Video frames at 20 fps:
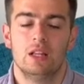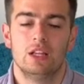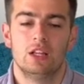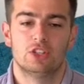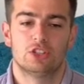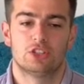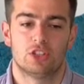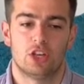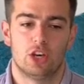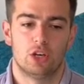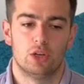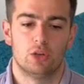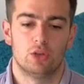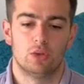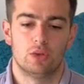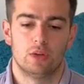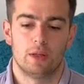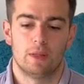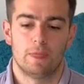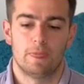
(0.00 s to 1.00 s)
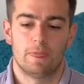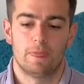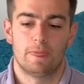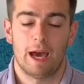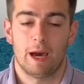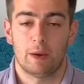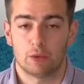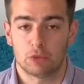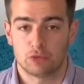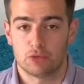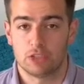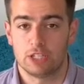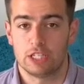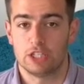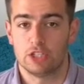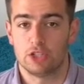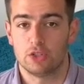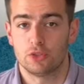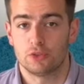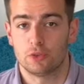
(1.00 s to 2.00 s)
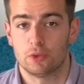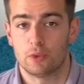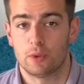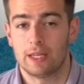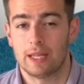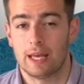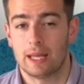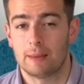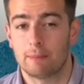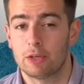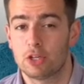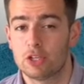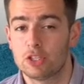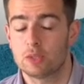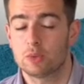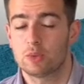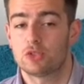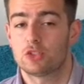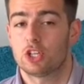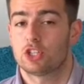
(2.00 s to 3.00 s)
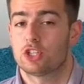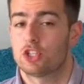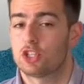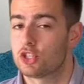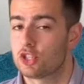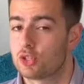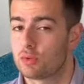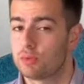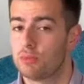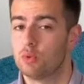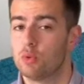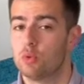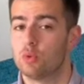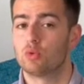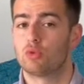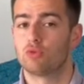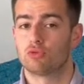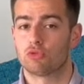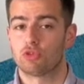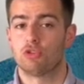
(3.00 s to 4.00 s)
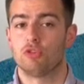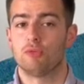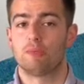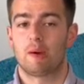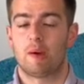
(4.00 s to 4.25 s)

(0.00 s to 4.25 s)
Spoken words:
So that was really useful, and because it was such a small group,